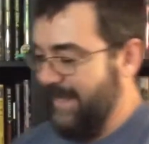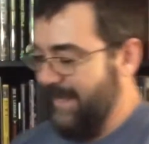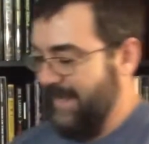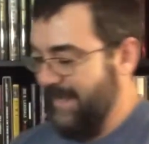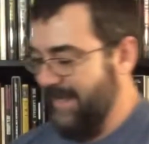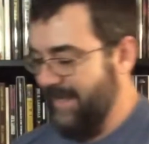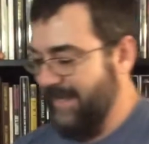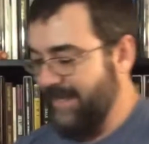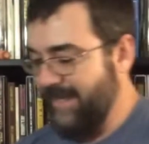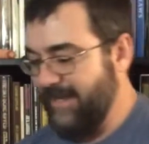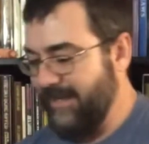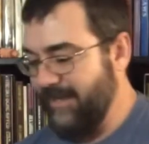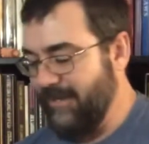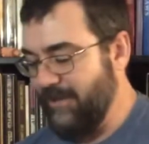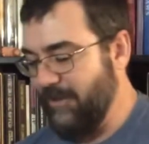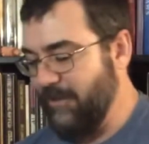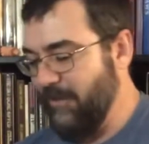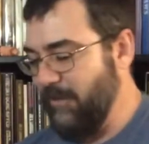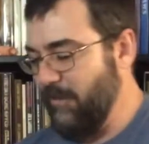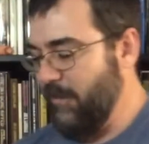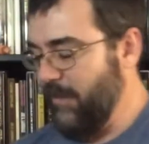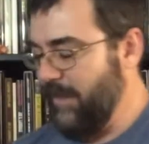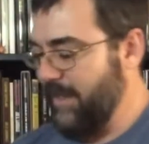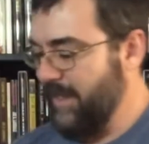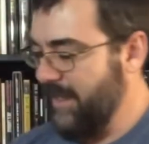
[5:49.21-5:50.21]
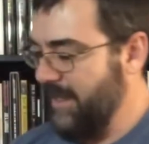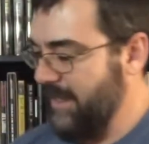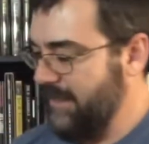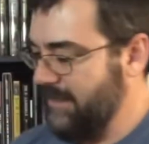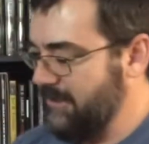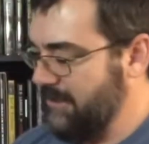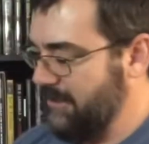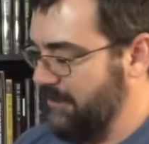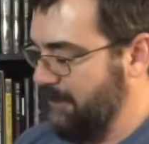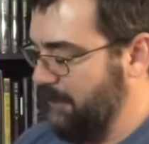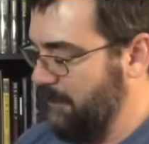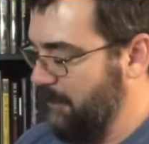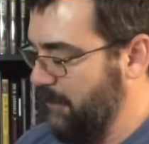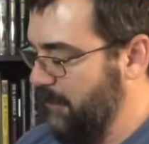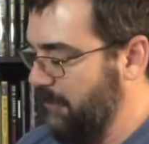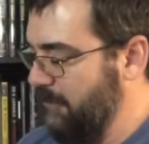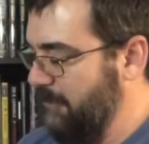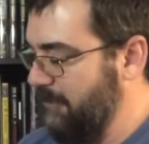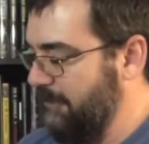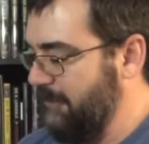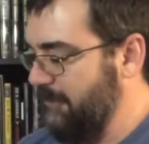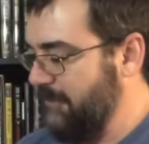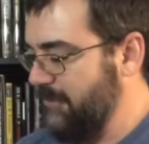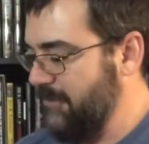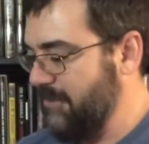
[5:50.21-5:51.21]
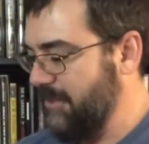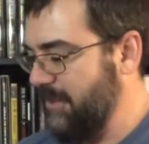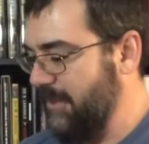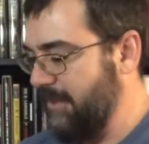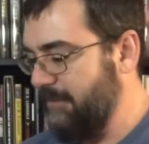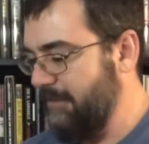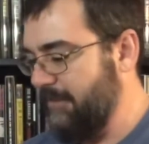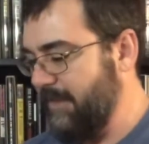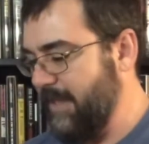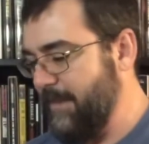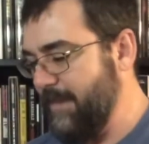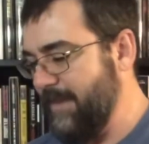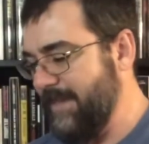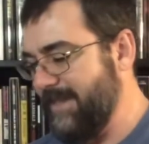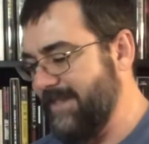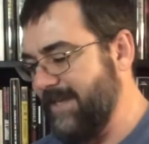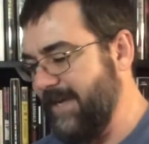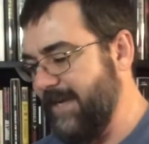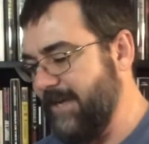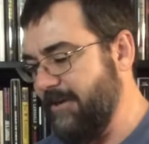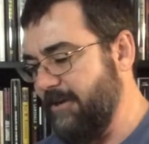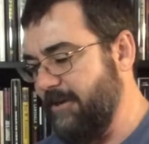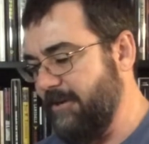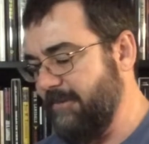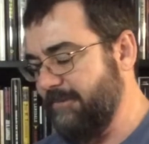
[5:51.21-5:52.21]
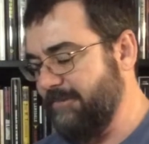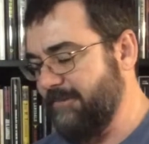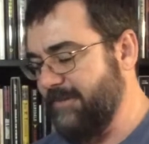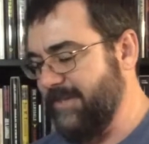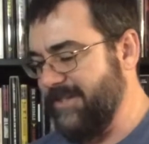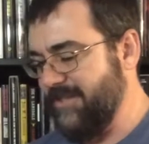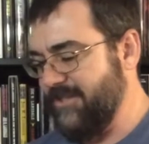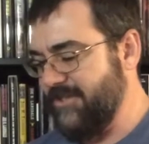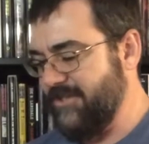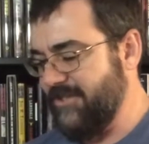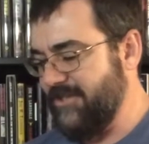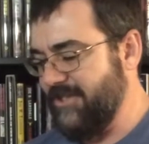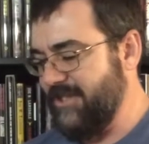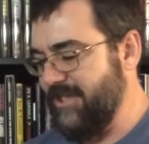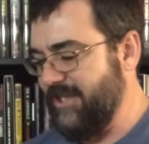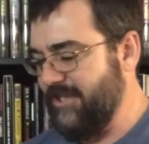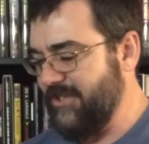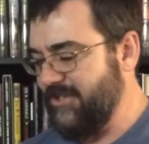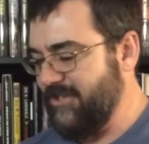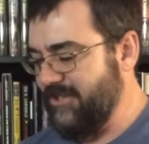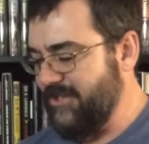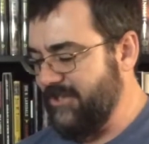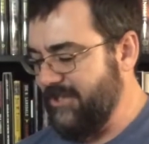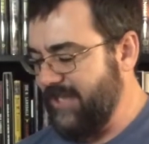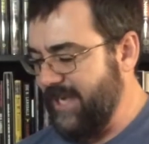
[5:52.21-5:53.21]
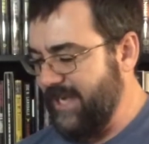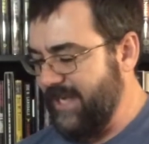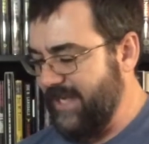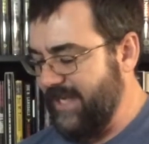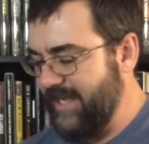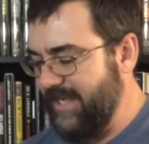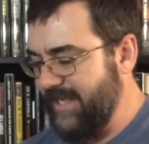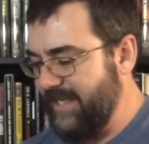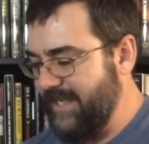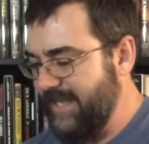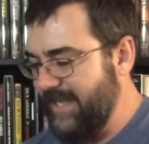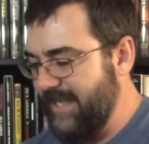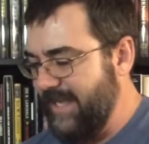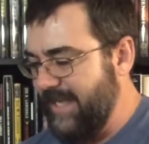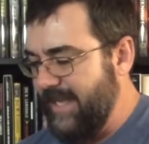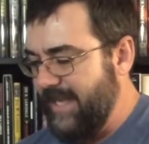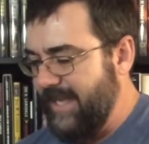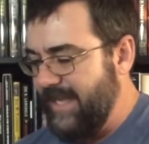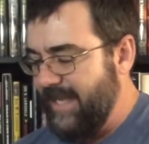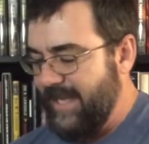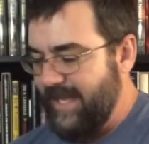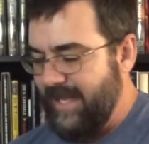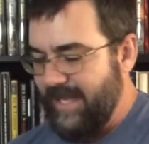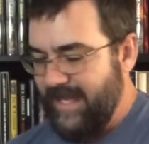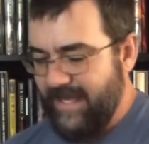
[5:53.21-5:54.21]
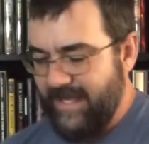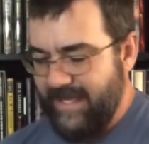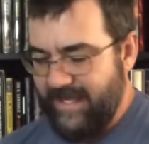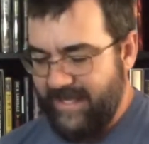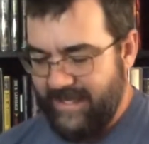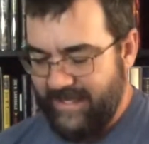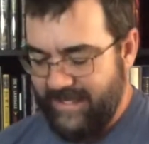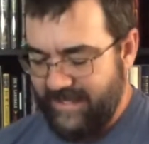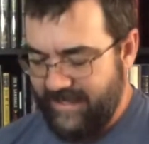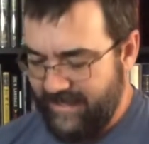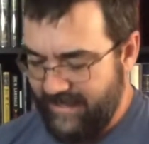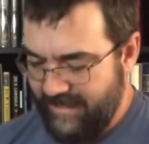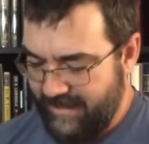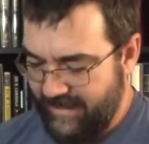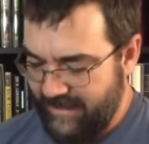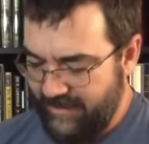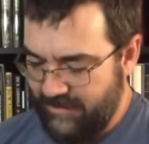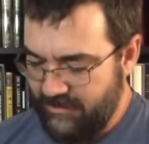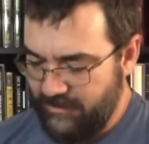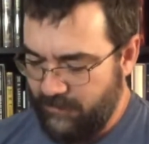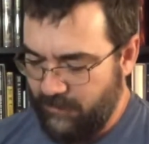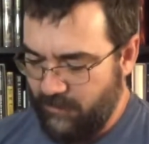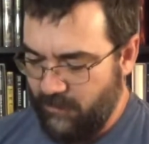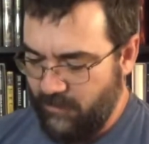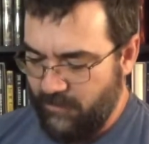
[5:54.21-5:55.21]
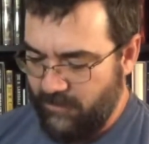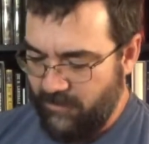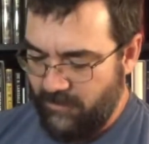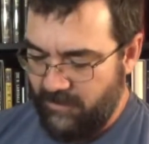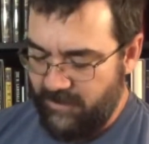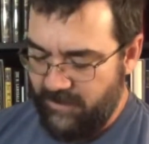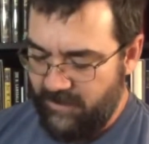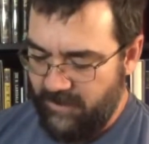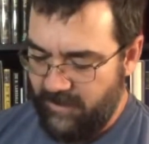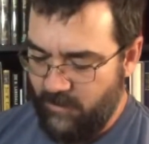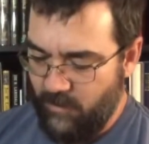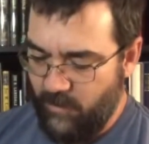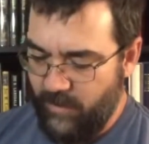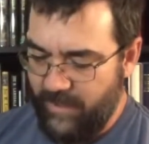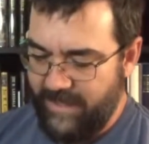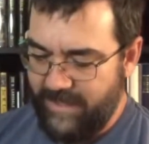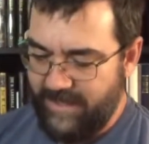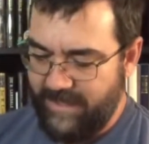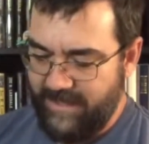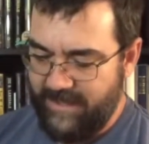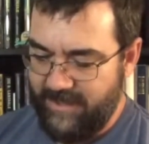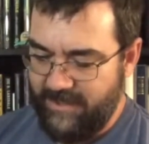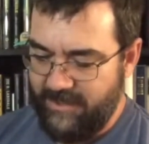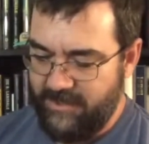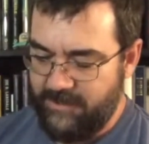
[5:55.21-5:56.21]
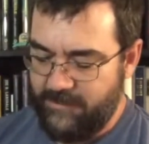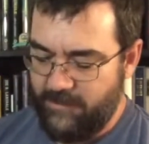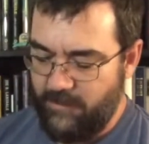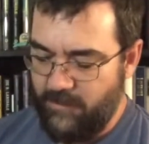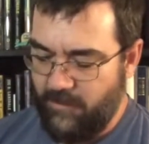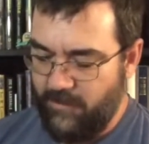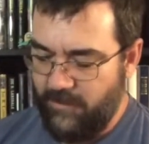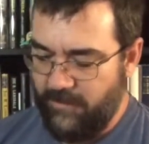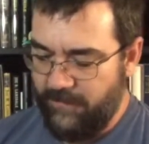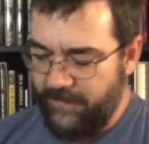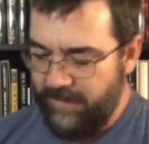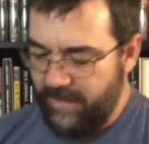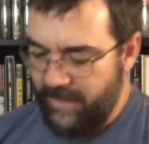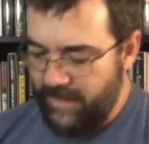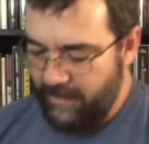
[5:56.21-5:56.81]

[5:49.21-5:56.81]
And here we got some beautiful stuff. Let me take off this dust jacket. And there's more. Wait, there's more.